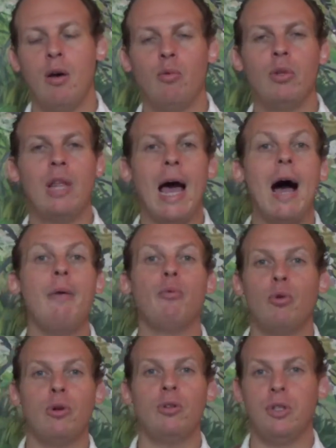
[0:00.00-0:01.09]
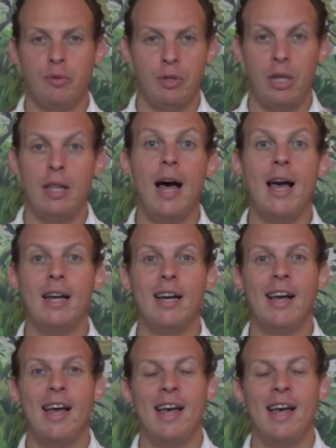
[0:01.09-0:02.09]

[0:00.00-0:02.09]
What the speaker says: what the app world is really like